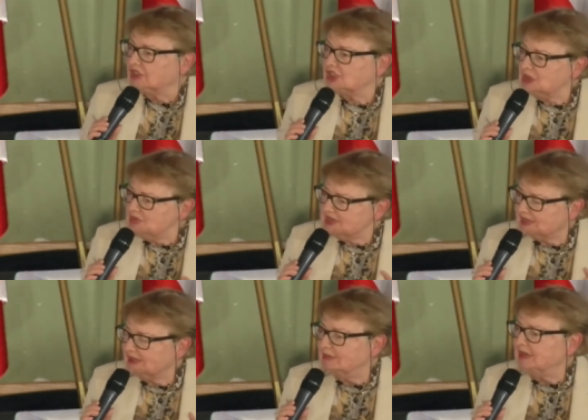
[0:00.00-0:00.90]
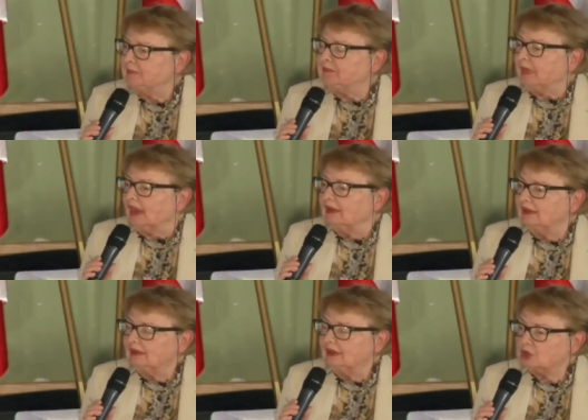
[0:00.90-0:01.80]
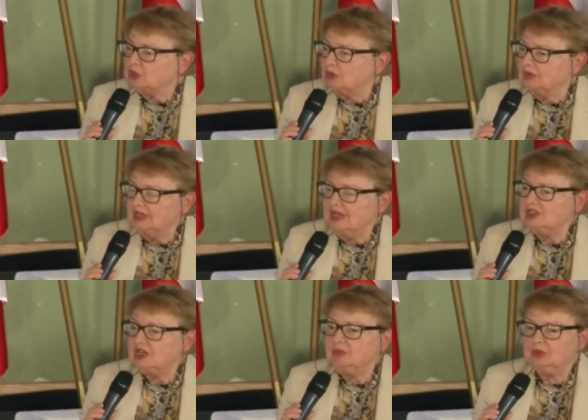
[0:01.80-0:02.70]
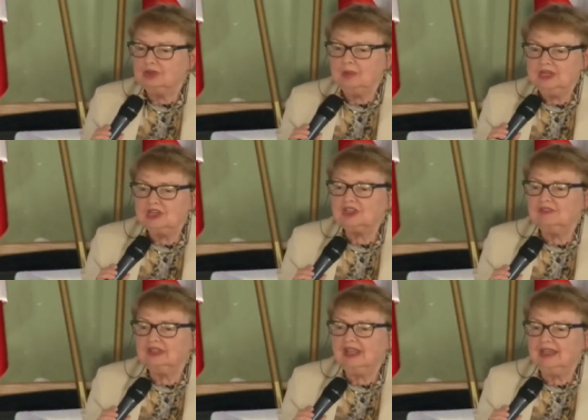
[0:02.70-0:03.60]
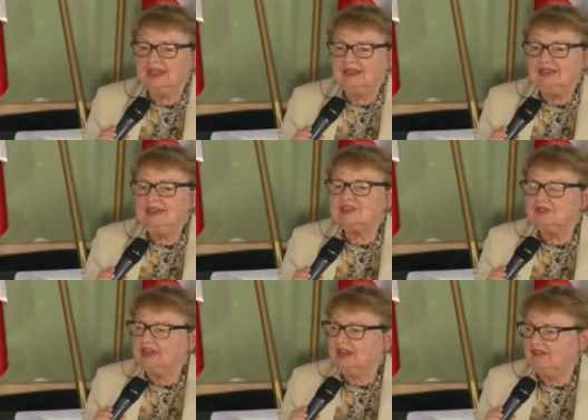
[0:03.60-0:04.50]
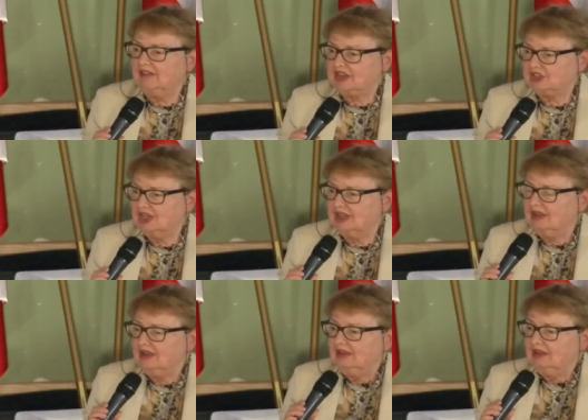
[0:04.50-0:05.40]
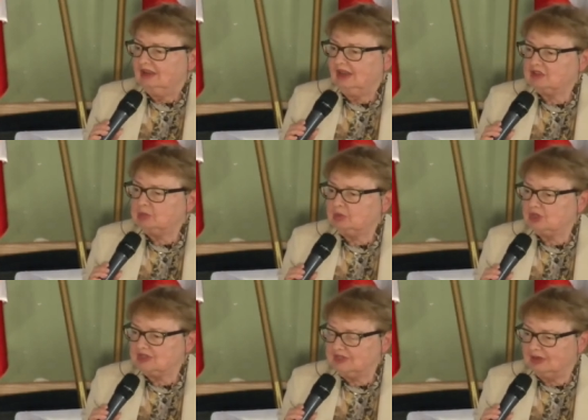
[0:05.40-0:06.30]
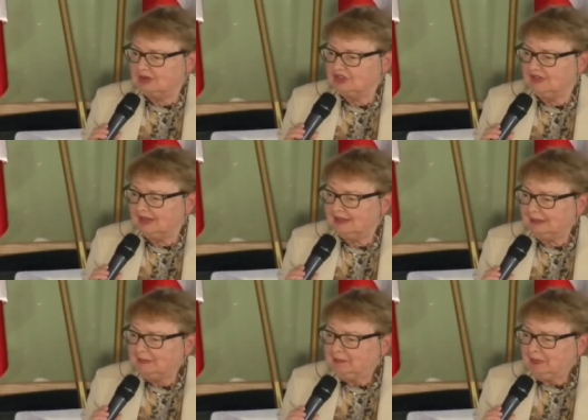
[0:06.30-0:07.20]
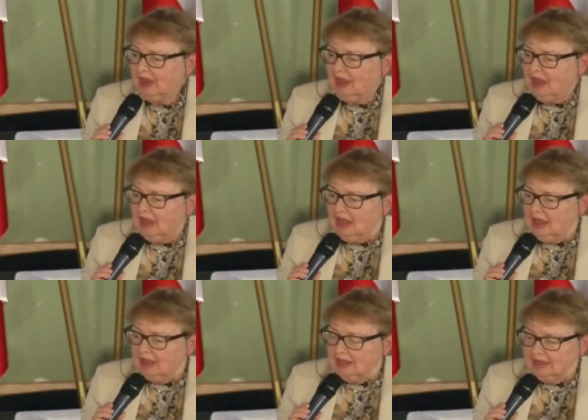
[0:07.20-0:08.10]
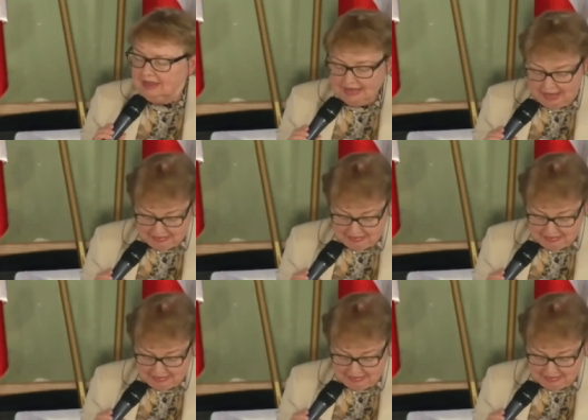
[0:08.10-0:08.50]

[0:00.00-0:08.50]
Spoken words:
but I would like to share one Roman achievement, which to me is one of the crucial things for today's